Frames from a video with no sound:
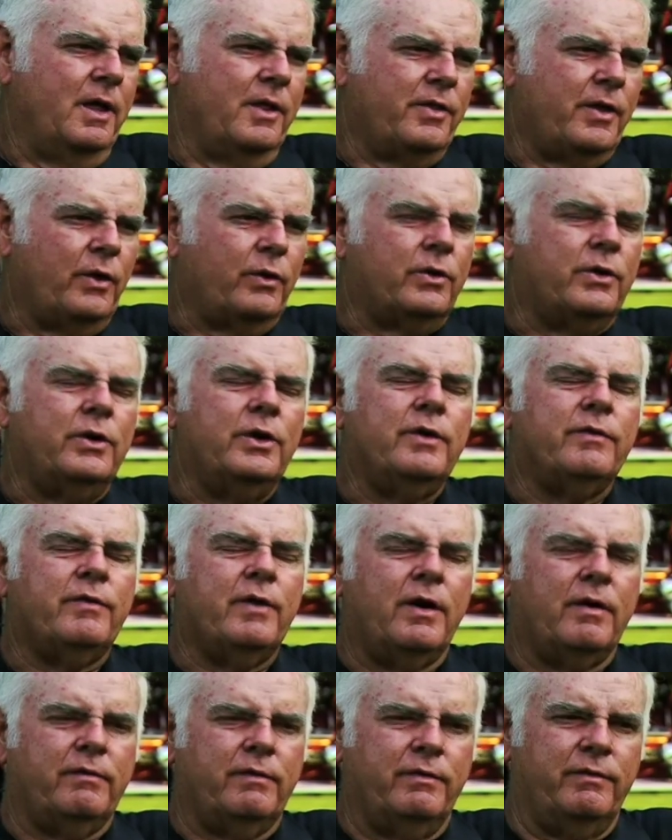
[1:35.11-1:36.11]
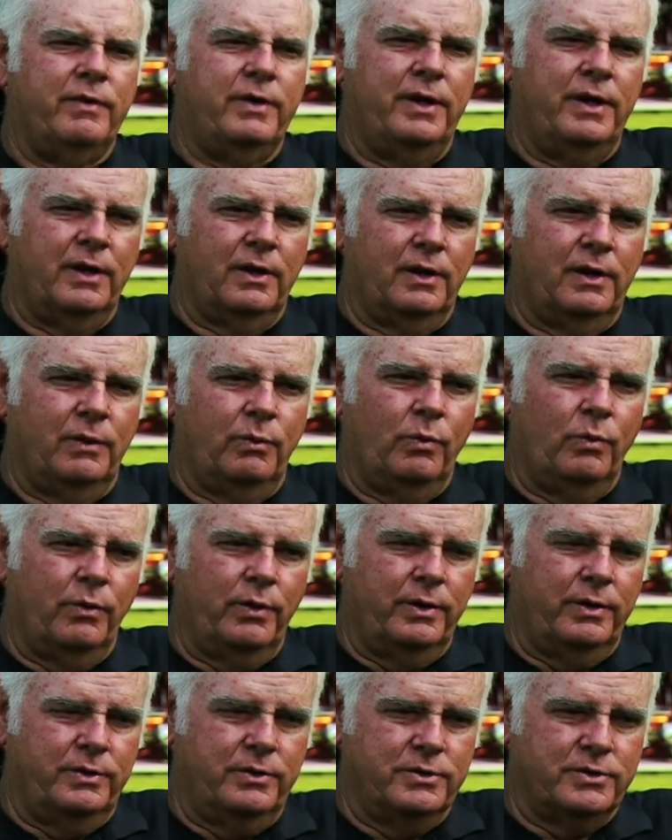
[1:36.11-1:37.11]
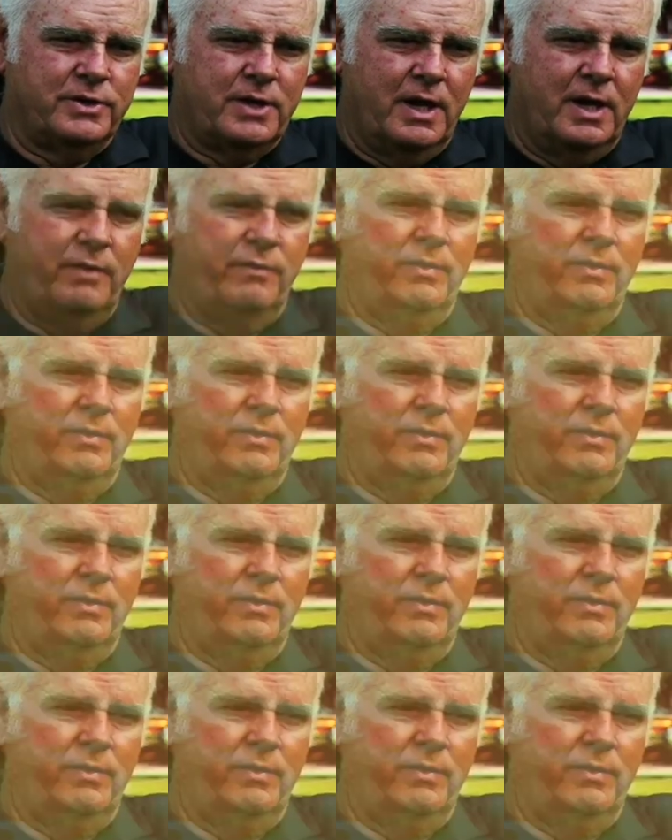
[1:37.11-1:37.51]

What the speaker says: thought enough of the vehicle and wanted to save